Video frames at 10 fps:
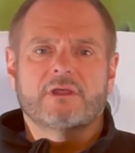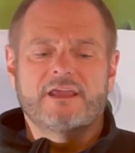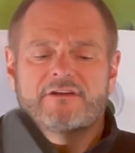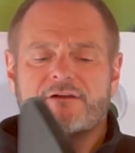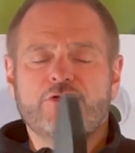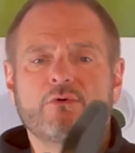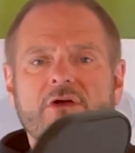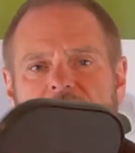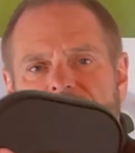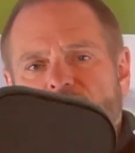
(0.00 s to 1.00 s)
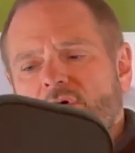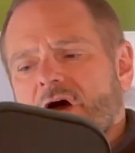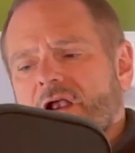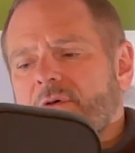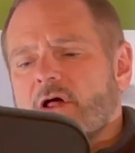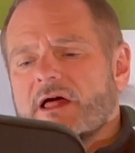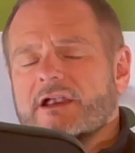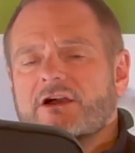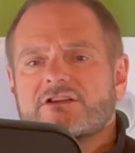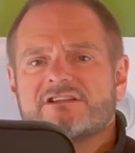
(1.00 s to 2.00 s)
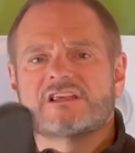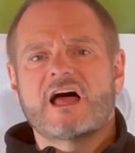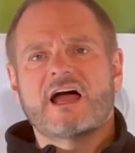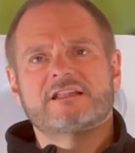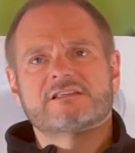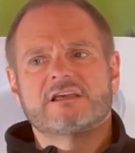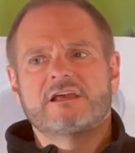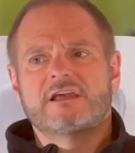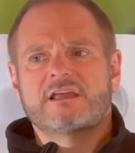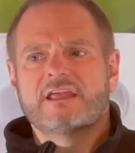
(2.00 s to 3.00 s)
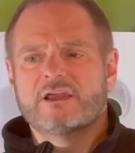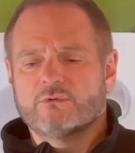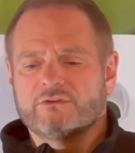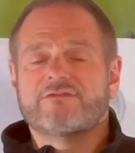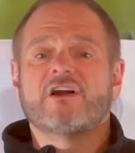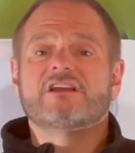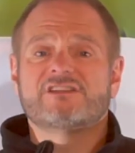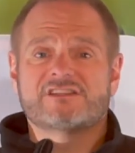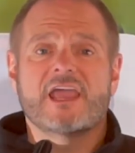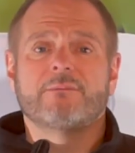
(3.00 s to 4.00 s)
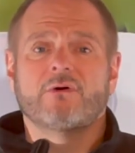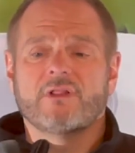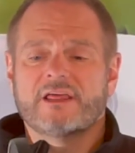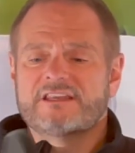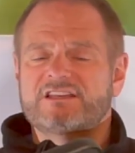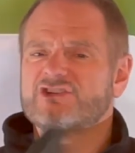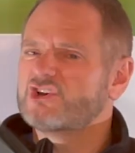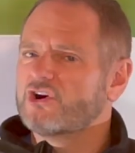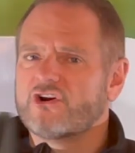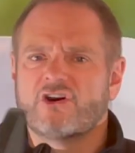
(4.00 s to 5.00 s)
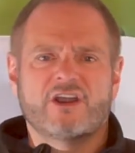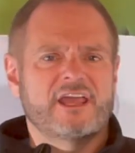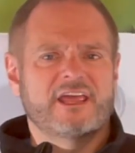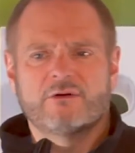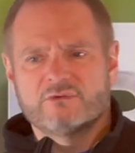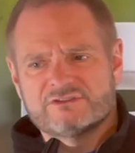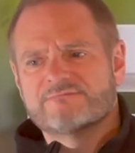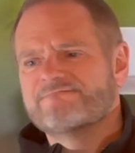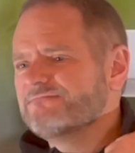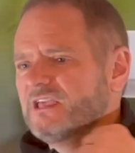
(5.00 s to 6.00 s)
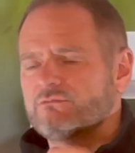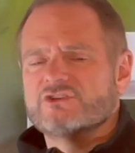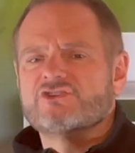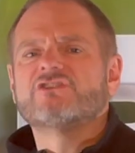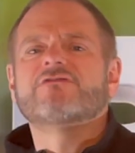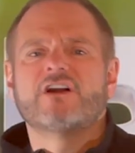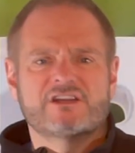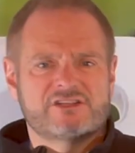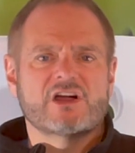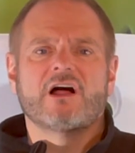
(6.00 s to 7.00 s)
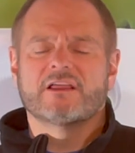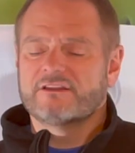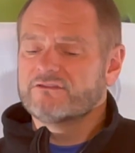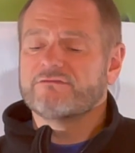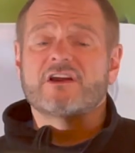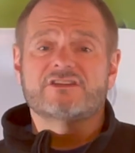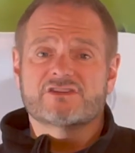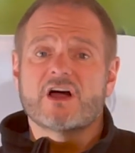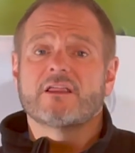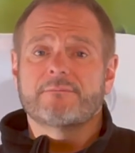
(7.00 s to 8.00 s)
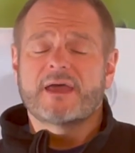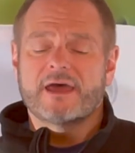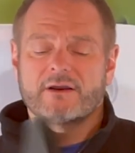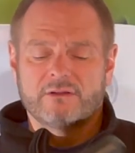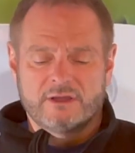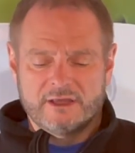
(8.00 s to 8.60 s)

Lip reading: Even if you caught a ball out here at the sides, it was very stable and didn't turn, and it was just very solid. It's a very solid paddle.